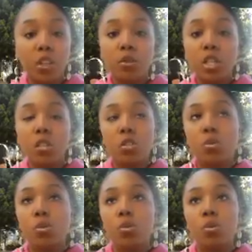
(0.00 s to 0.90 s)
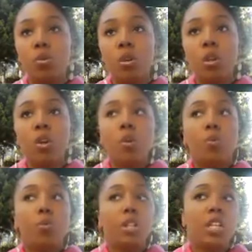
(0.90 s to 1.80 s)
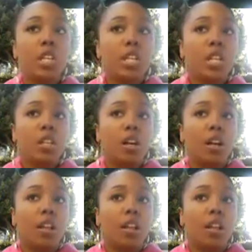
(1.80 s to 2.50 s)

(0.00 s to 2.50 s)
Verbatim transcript: You need to really